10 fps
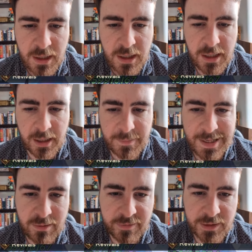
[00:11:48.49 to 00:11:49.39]

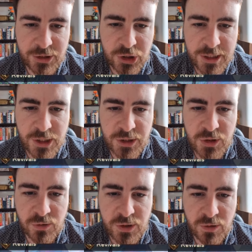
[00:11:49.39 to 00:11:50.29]
However, Lachesis
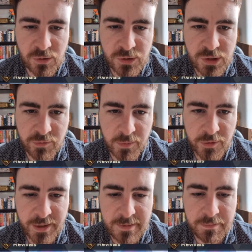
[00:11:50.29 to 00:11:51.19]
does also remove
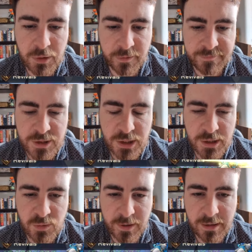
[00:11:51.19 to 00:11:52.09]
any buffs
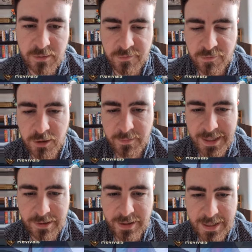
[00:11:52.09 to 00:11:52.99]
as well from
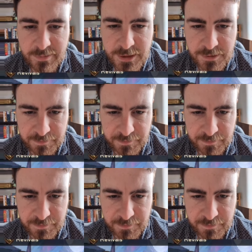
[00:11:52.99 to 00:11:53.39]
our enemies.